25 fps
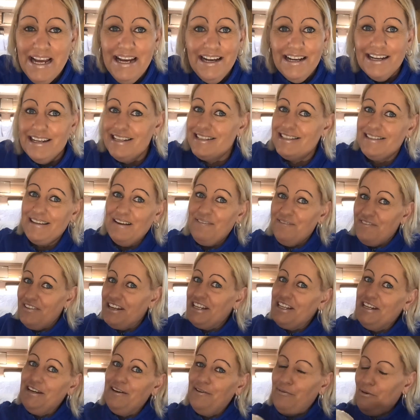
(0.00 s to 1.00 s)
It's
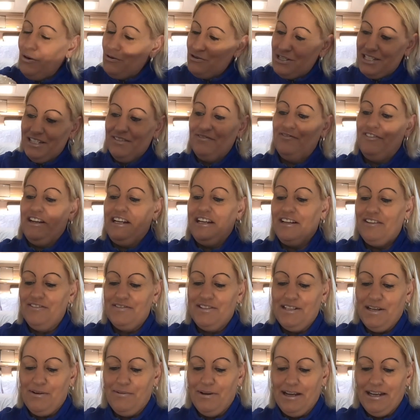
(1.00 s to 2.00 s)
something you all should think of
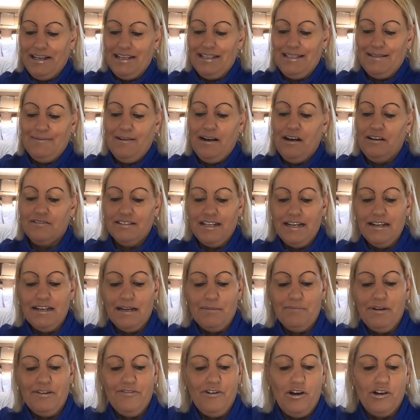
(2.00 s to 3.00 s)
doing as well. Don't
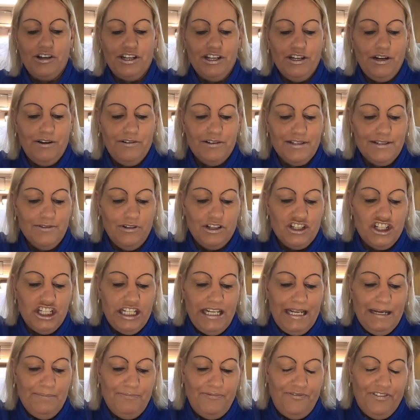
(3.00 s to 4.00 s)
get me wrong, you know, it's not a
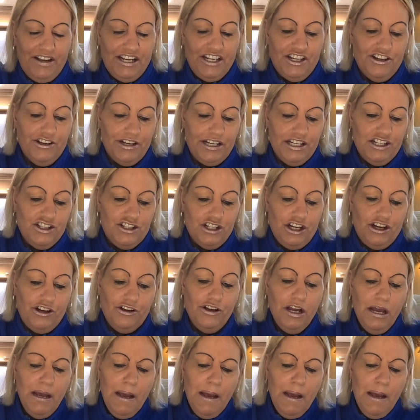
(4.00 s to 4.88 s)
cheap thing you can do.